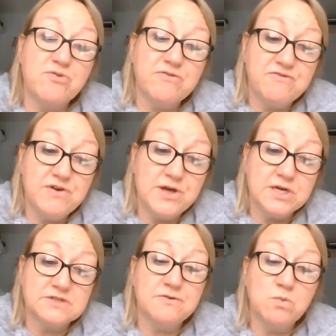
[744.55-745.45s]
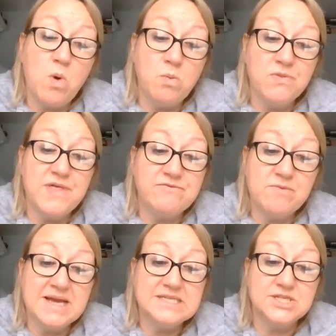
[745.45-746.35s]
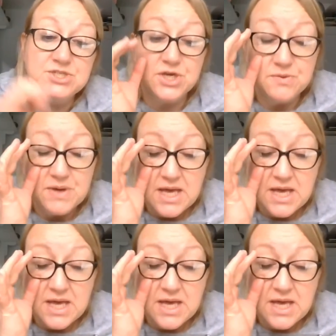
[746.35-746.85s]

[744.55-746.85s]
preferred for what will then remain to do.